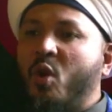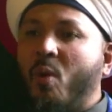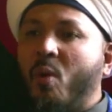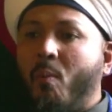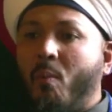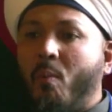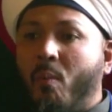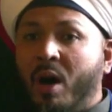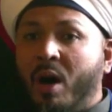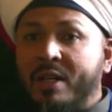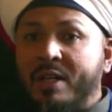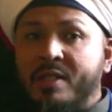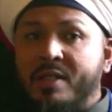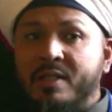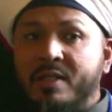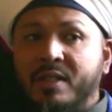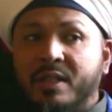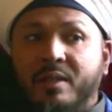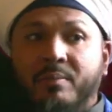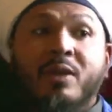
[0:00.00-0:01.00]

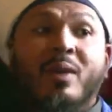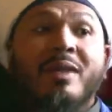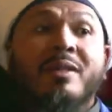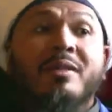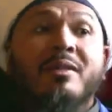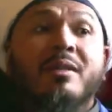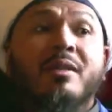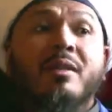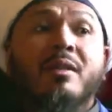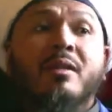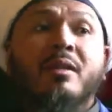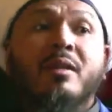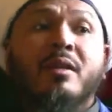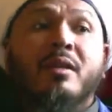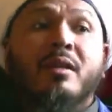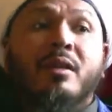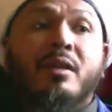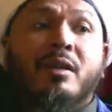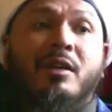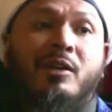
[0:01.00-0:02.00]
Modesty, meaning what?
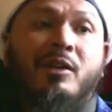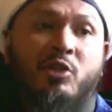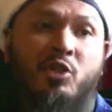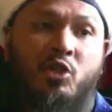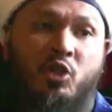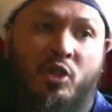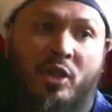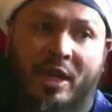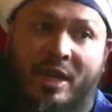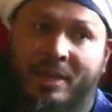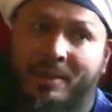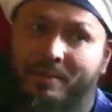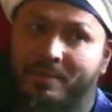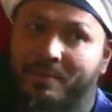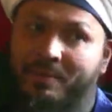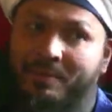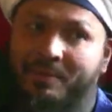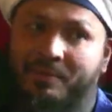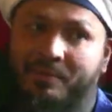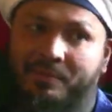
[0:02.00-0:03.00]

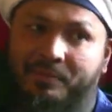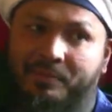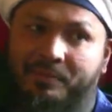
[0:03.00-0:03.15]
Shame.